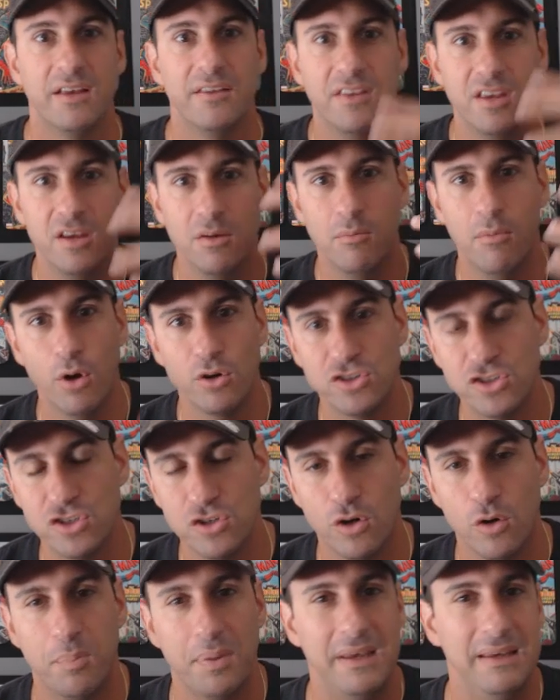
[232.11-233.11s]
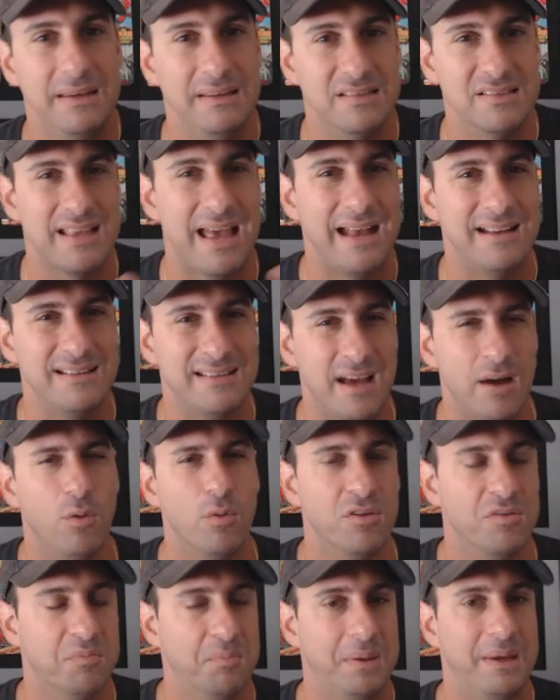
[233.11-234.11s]
the emotional piece that dealt
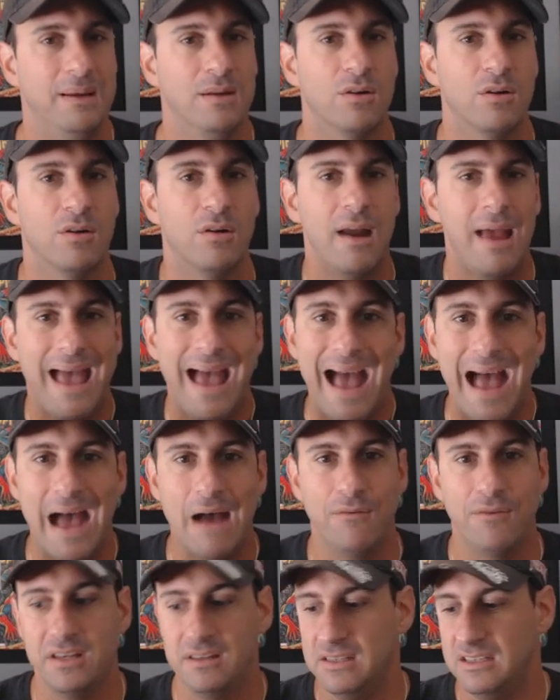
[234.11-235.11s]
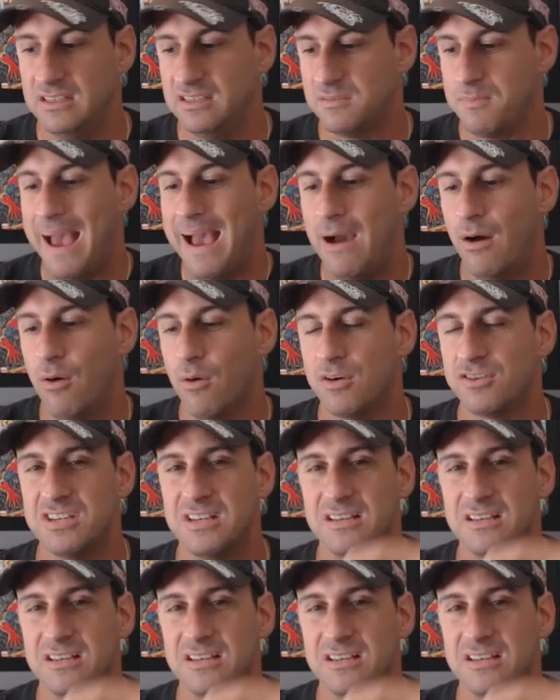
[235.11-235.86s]
with Peter having these powers.